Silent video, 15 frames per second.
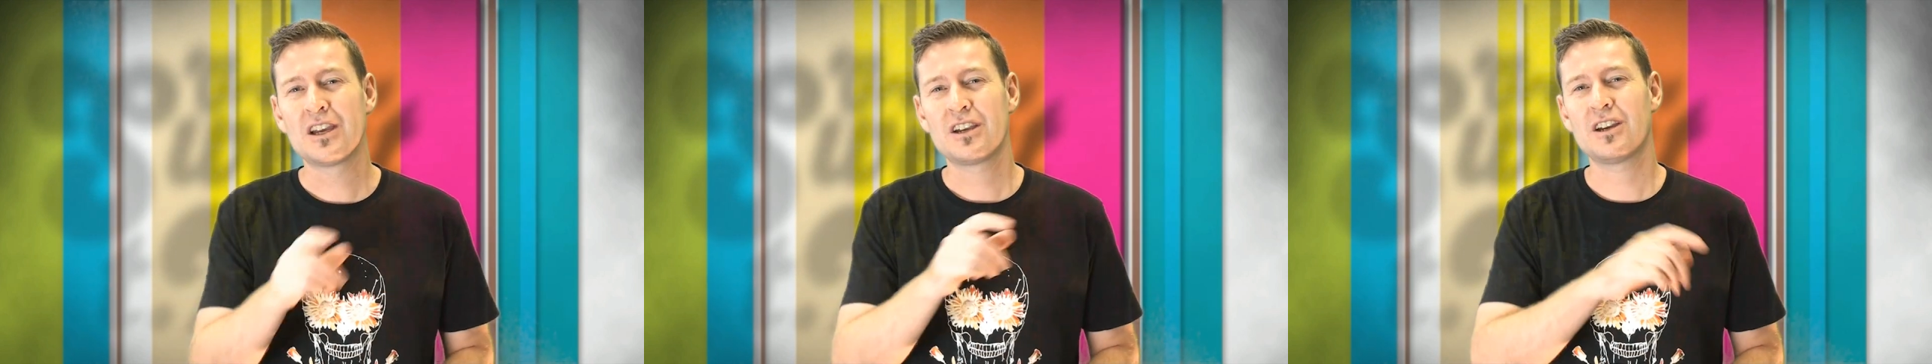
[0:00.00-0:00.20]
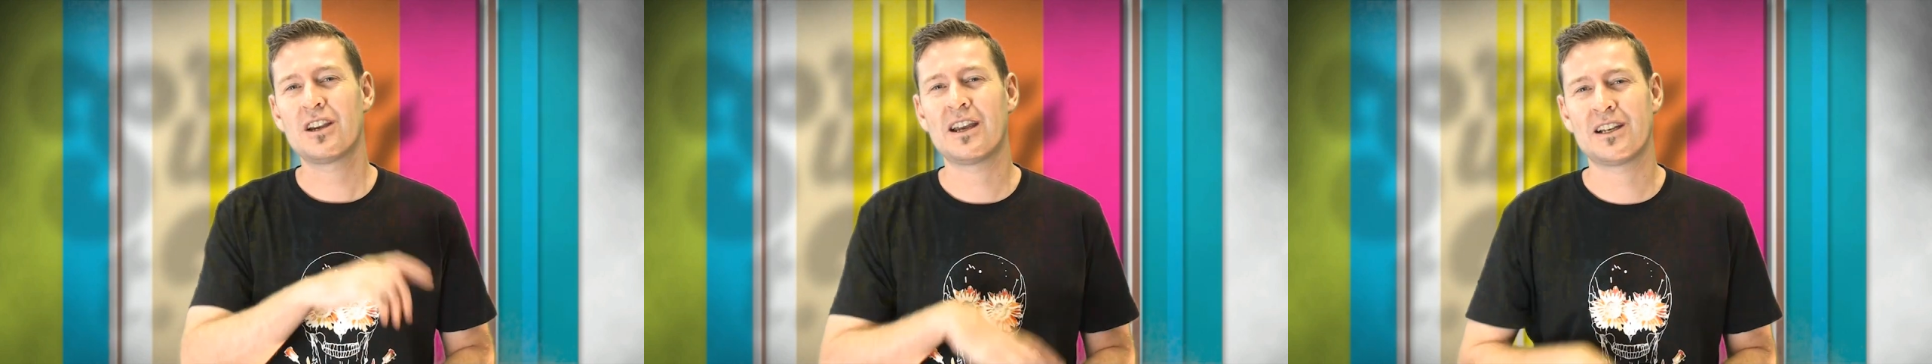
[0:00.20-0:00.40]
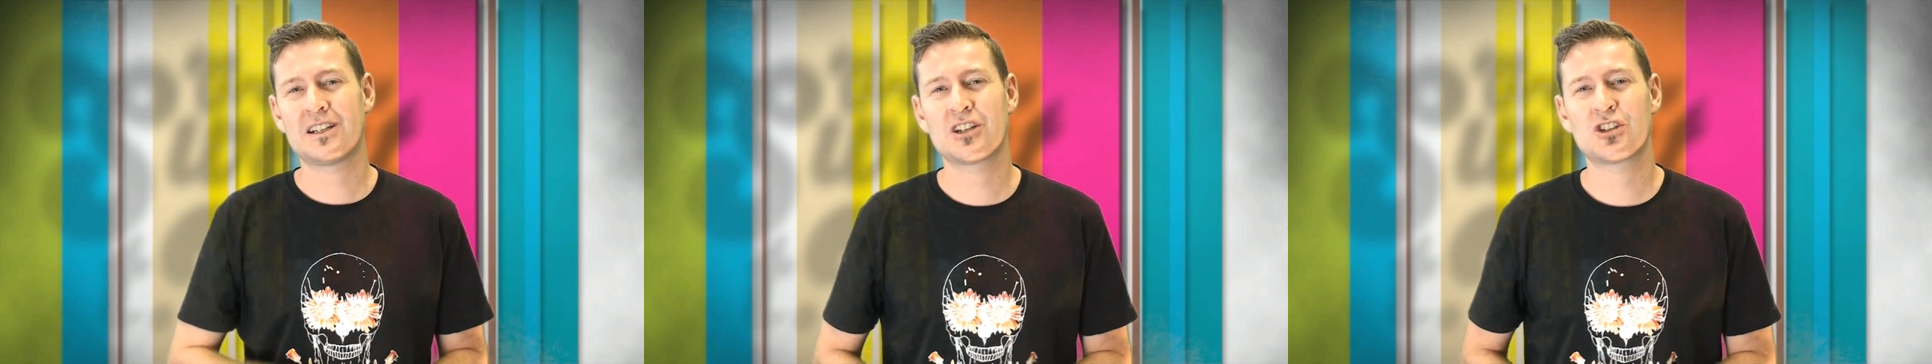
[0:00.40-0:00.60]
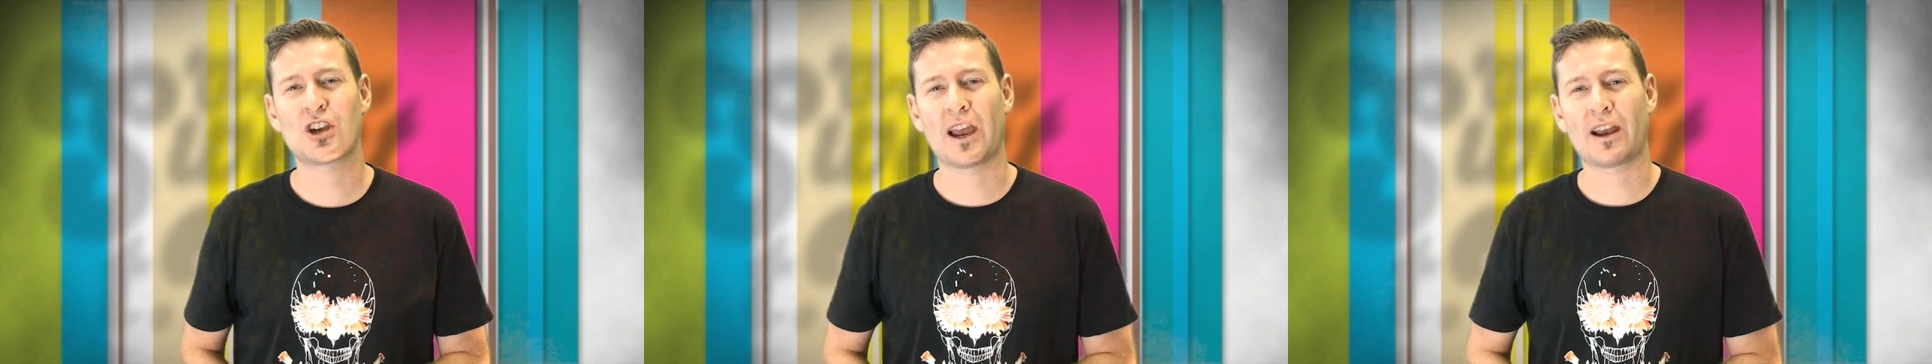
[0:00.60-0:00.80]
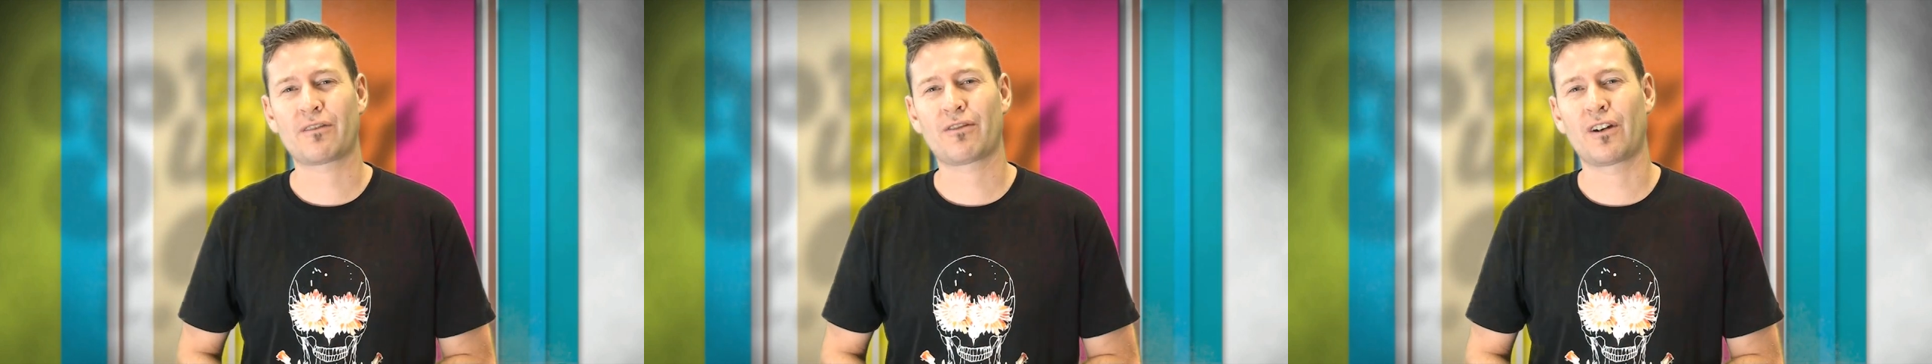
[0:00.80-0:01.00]
you need to
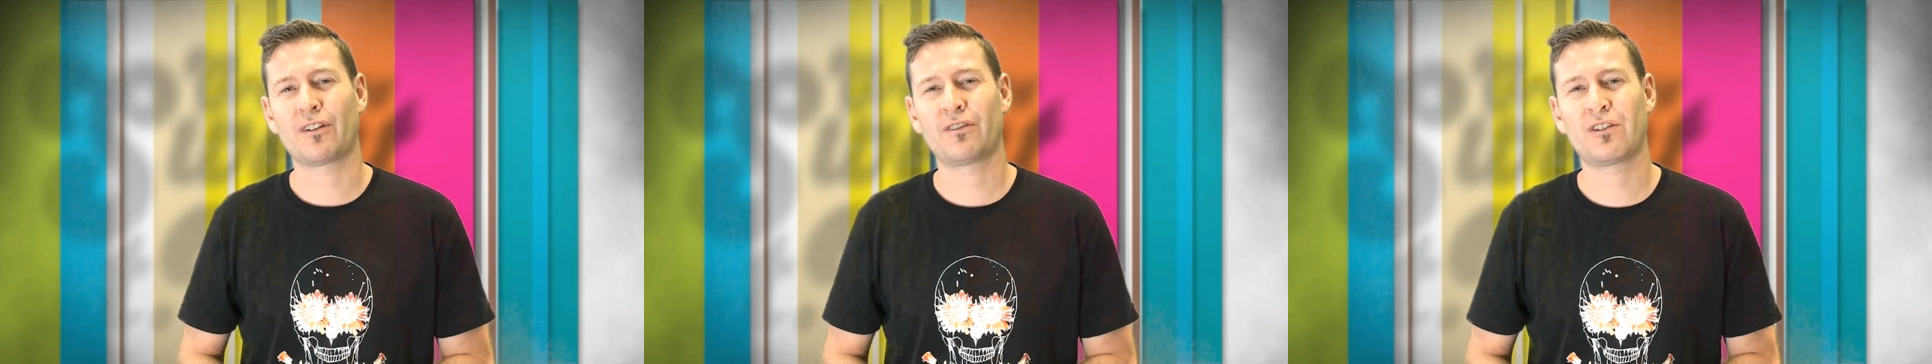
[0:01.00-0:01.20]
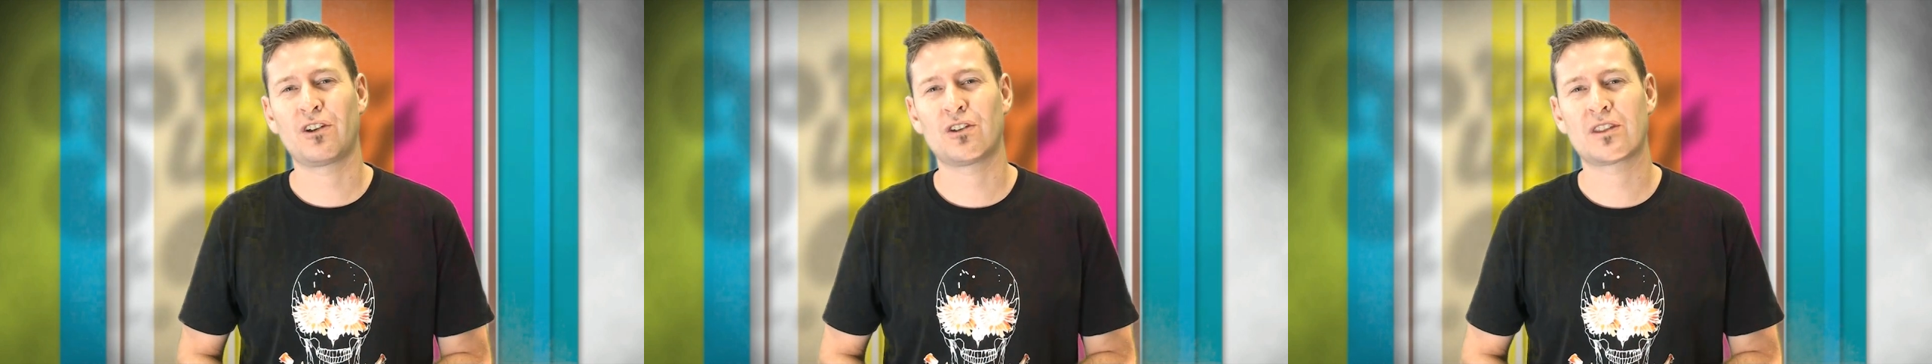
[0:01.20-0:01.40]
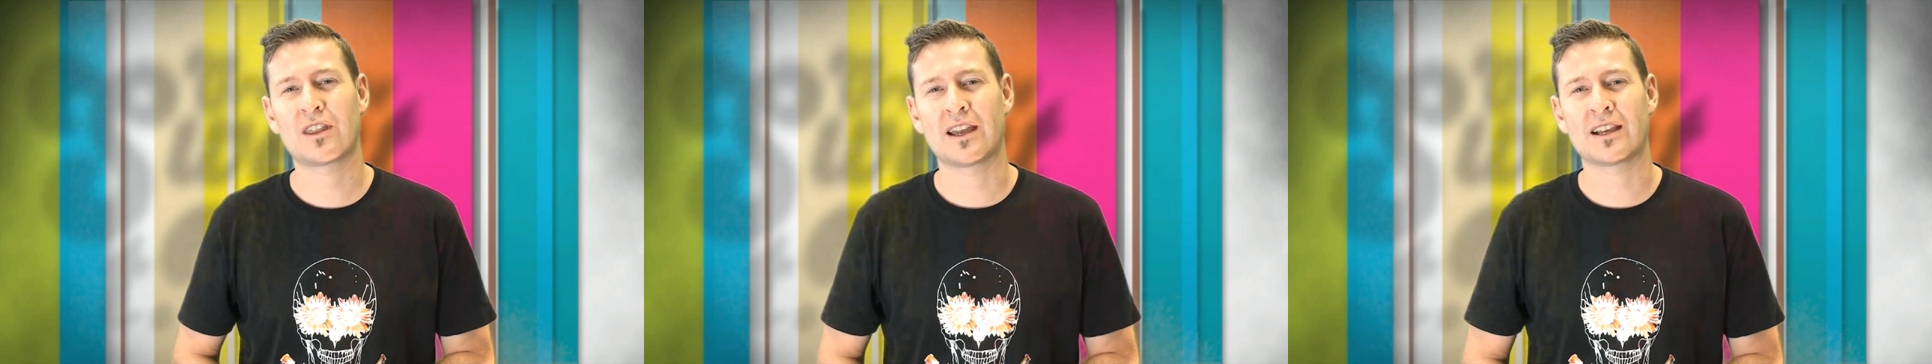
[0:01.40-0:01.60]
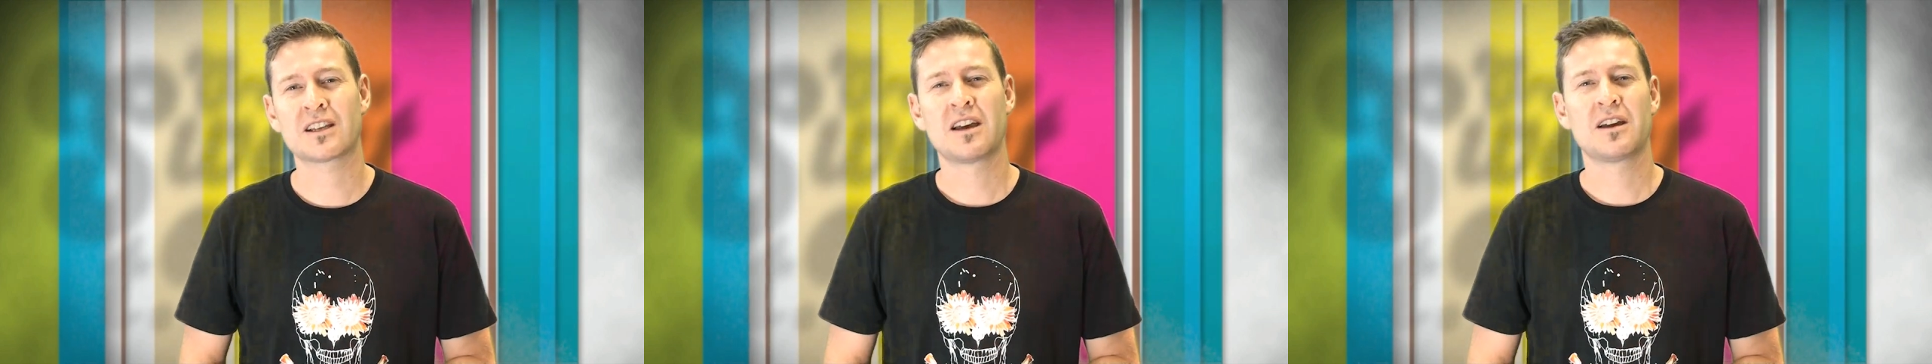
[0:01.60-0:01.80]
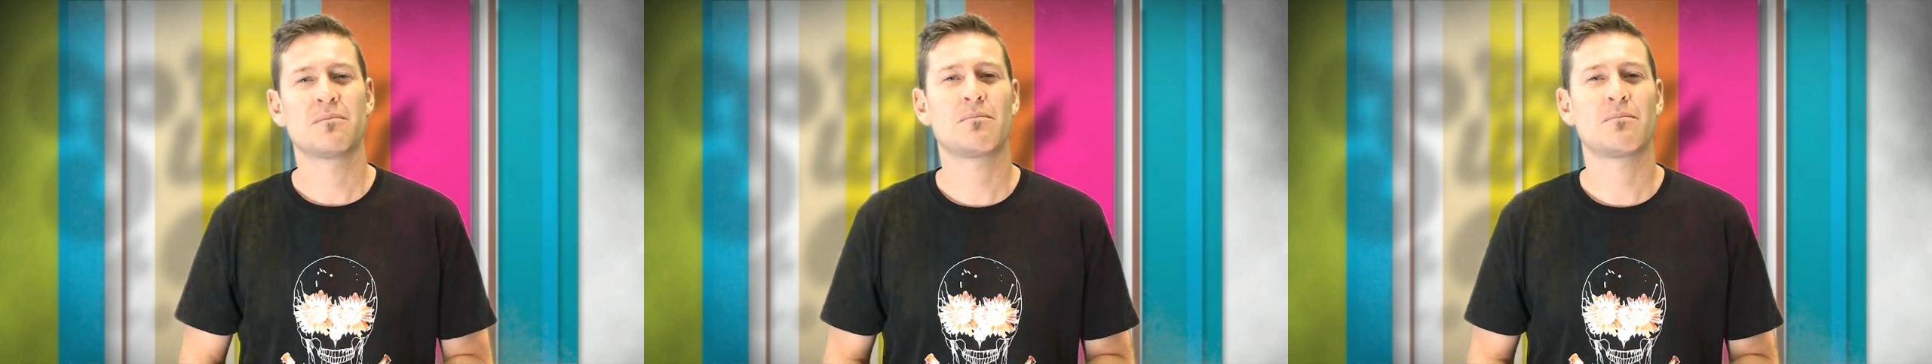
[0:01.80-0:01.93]
check for a few things.